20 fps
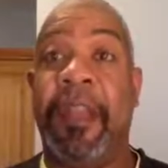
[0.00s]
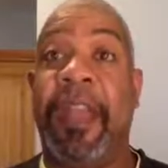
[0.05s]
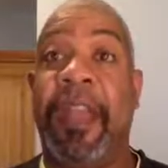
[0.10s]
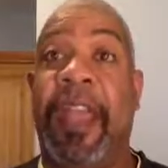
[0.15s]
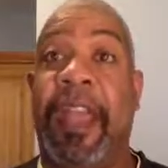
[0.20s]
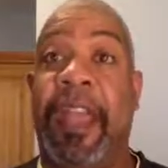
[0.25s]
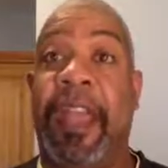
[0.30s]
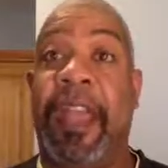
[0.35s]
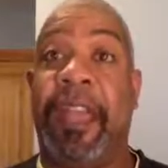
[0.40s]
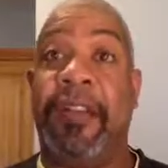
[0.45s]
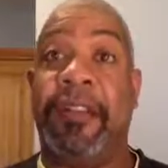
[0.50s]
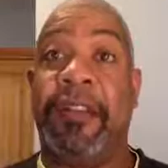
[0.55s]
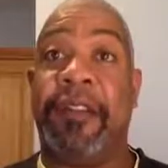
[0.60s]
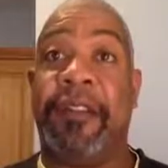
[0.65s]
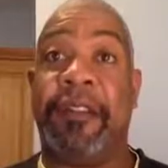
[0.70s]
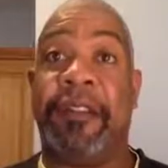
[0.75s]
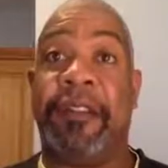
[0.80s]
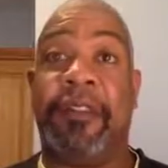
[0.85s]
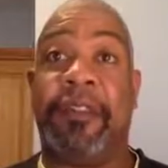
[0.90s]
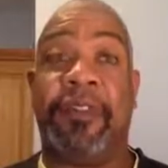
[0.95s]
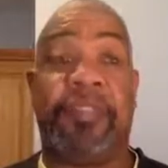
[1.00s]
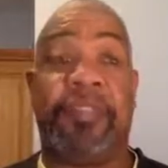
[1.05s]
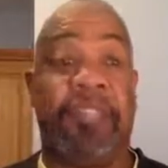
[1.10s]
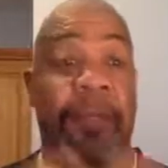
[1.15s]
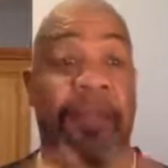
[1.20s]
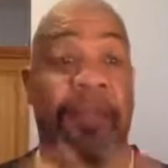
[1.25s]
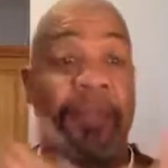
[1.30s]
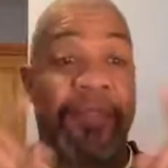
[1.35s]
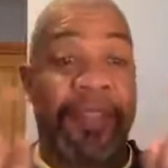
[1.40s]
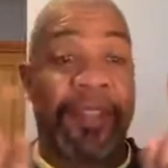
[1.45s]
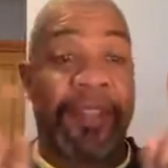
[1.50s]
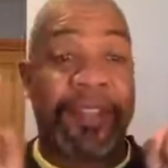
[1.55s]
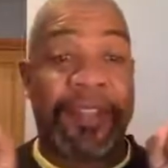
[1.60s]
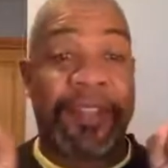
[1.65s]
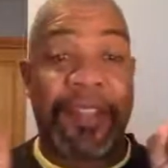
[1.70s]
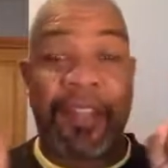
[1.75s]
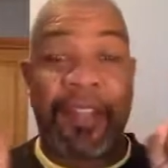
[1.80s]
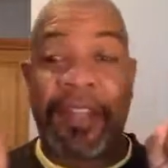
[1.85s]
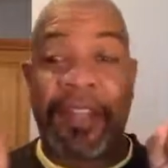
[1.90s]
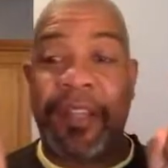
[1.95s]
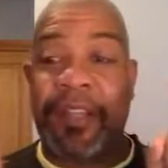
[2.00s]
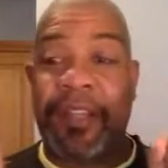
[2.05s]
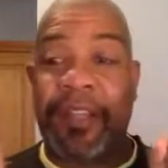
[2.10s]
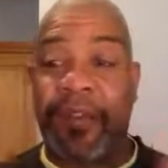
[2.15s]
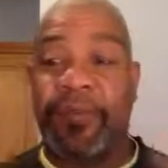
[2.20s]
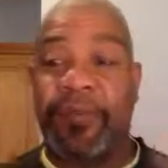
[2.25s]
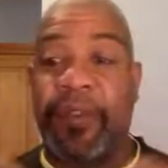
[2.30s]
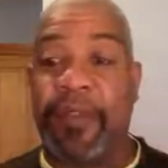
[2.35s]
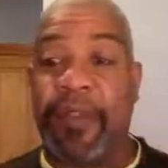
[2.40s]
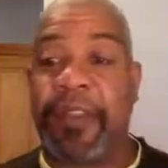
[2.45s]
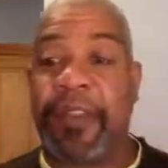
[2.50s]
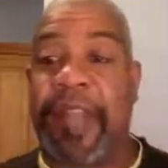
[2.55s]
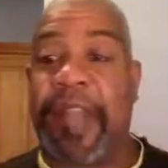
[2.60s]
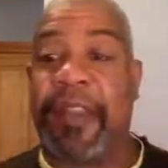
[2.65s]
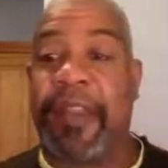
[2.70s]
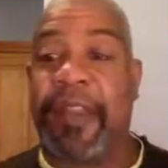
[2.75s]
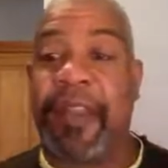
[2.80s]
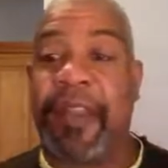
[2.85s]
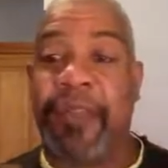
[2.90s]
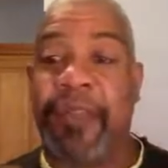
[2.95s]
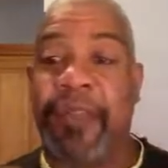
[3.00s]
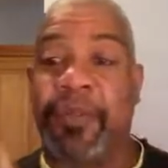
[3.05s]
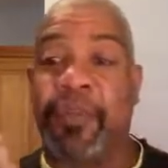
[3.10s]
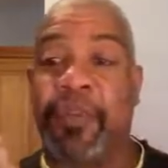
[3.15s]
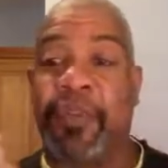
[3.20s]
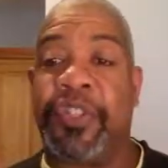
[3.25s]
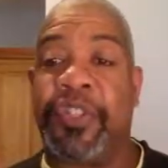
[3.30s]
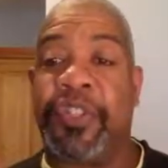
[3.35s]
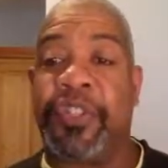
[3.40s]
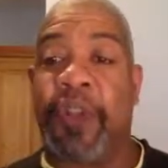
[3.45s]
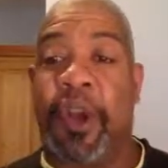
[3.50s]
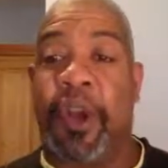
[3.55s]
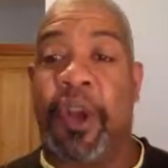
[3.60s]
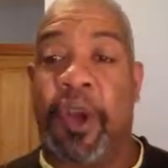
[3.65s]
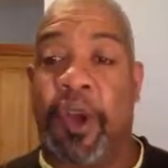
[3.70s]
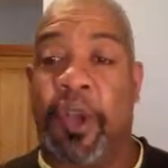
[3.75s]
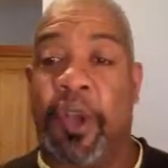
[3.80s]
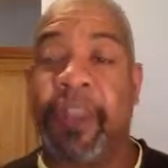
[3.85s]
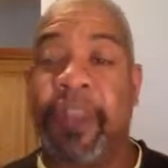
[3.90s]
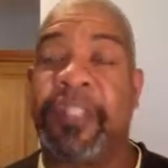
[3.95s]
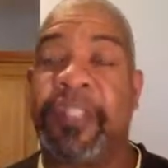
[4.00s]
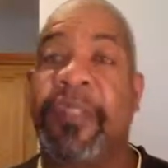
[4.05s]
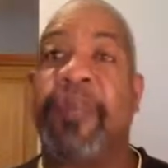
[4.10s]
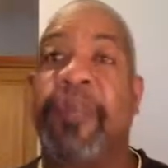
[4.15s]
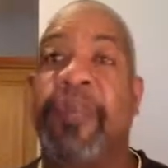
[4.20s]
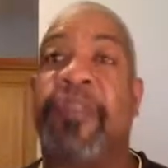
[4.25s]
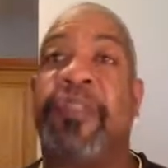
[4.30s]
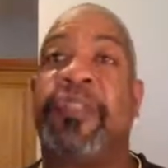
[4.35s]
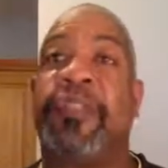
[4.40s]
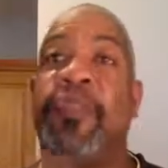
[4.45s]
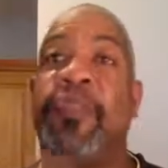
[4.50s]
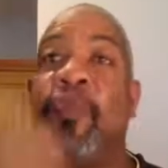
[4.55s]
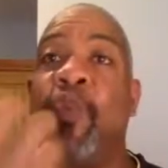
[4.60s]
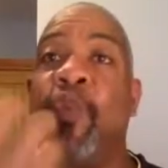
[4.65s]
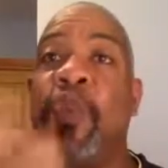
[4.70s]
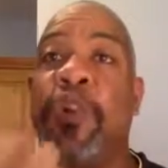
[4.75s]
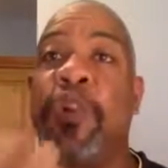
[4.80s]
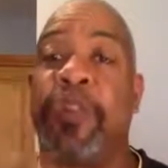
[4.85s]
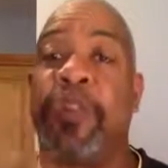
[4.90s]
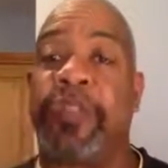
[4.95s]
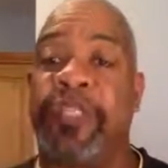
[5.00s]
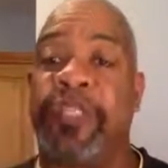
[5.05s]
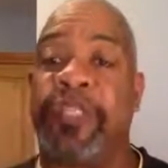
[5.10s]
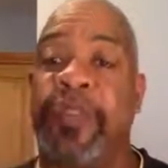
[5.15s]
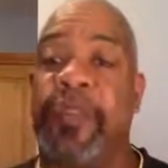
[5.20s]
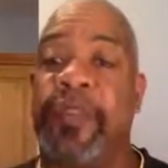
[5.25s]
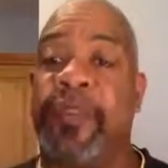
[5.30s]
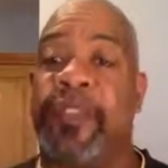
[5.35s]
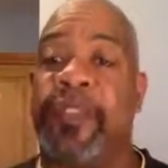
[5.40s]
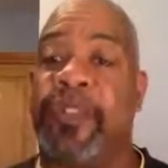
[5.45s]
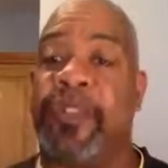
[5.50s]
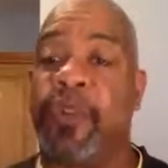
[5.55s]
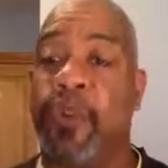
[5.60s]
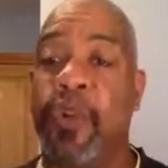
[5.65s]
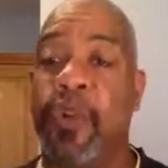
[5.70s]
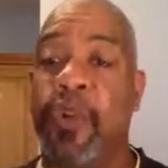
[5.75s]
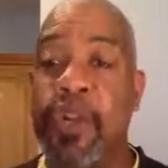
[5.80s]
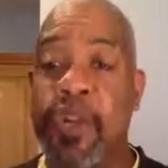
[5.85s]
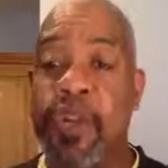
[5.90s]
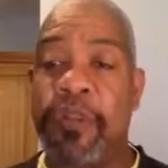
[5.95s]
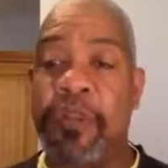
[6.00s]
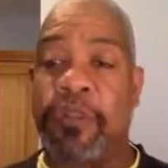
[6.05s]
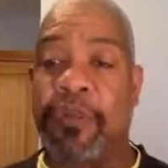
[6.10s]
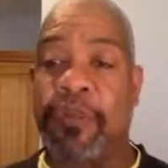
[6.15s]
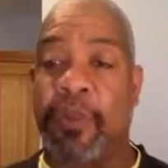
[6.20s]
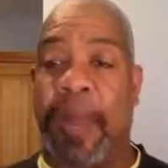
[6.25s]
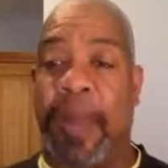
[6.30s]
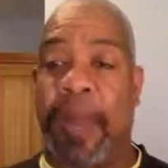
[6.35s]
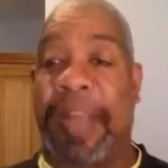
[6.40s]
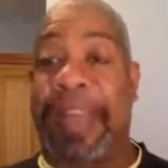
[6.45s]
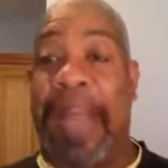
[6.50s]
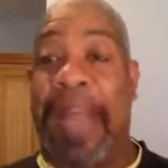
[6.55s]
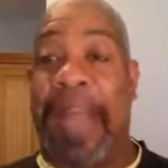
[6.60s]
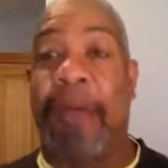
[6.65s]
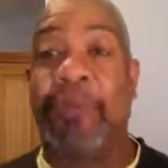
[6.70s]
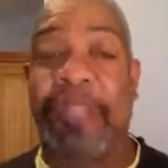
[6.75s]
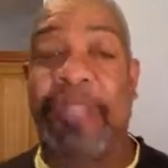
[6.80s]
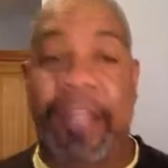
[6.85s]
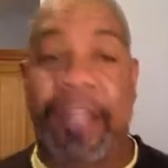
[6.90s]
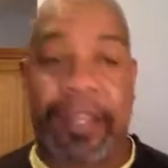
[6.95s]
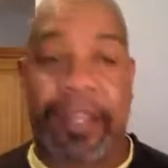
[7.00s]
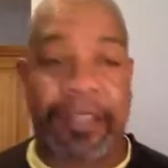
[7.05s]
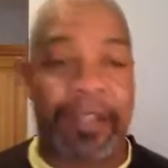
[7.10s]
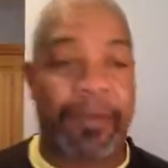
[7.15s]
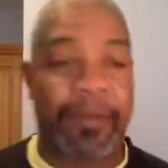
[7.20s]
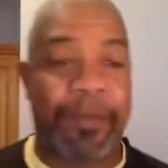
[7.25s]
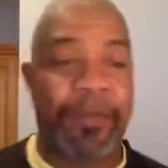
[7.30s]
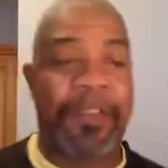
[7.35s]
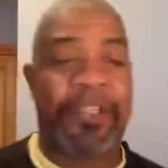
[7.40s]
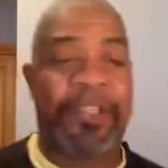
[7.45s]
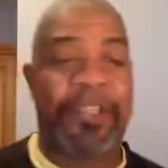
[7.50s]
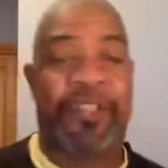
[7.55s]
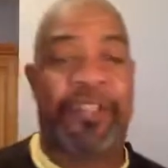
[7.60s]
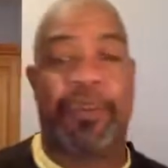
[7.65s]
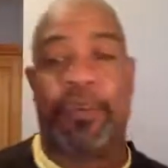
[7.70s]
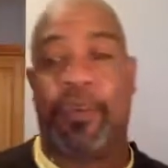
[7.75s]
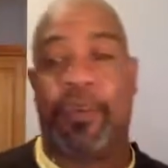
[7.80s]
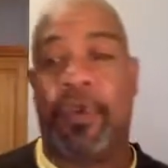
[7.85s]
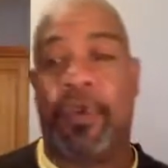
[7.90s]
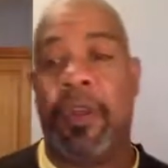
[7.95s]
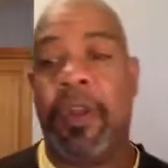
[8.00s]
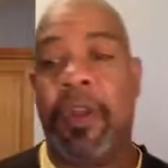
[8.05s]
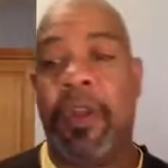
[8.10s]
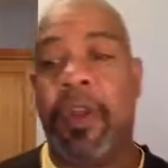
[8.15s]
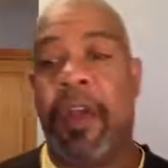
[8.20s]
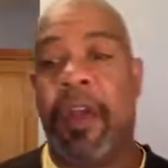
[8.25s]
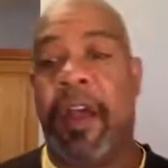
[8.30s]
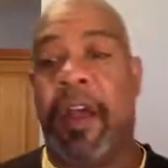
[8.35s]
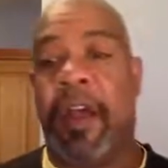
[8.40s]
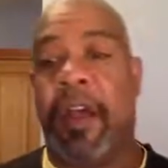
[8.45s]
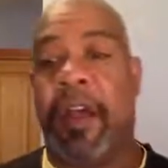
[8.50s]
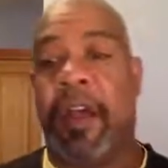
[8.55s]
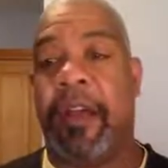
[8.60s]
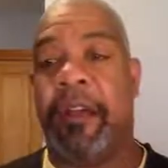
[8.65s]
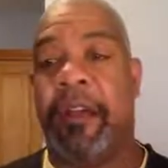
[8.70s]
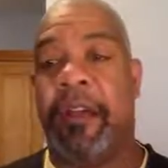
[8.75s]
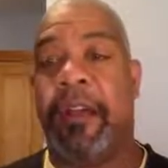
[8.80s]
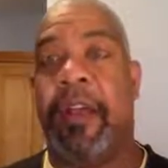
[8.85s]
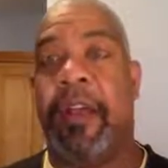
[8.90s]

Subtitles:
And some of us convert that through song, some of it through words, some of us through accounting, some of us through uh,